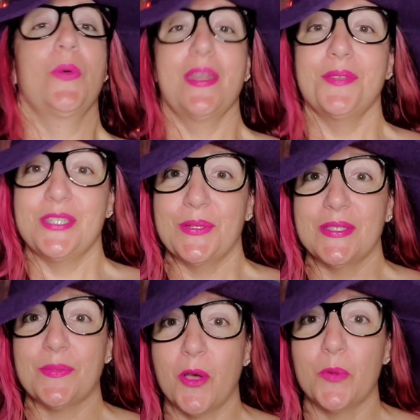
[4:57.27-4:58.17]
When I was
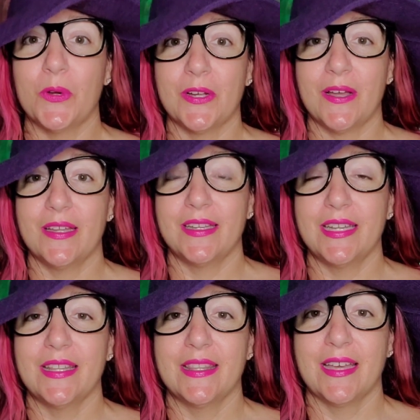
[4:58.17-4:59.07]
doing some homework
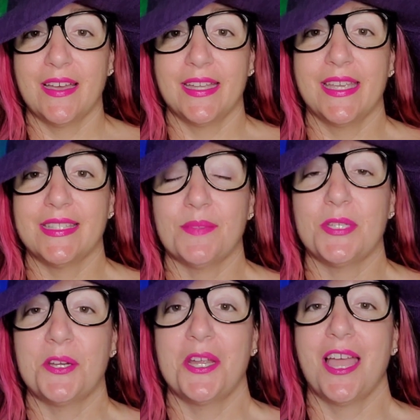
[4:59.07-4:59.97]
on the Highgate
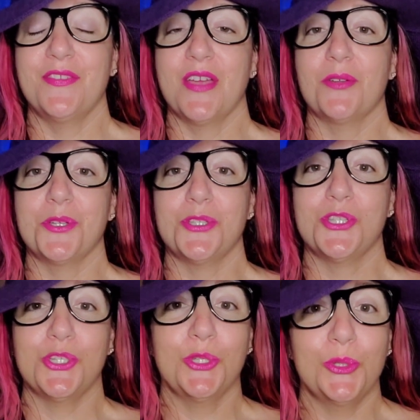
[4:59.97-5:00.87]
Cemetery, I found
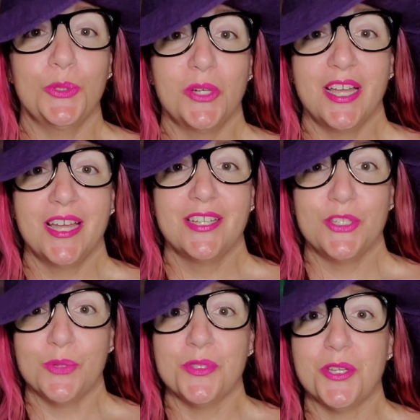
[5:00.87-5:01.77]
two
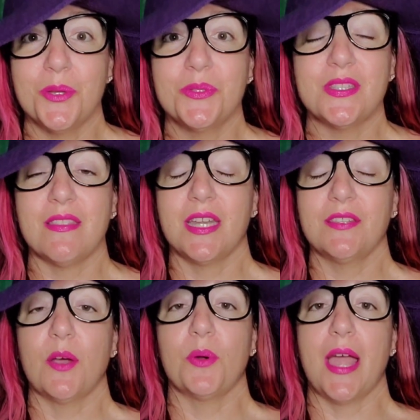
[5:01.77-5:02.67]
tombstones that
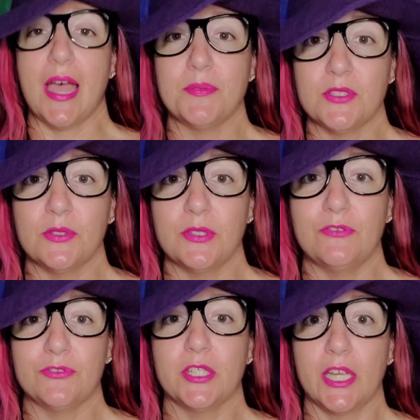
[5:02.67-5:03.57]
I thought were
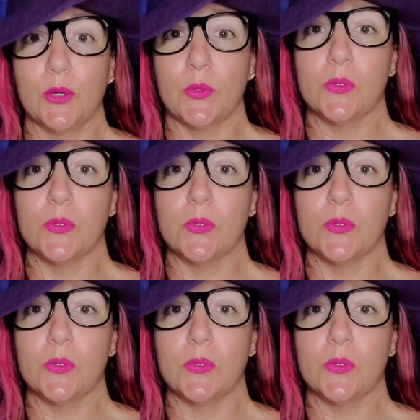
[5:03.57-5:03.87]
absolutely freaking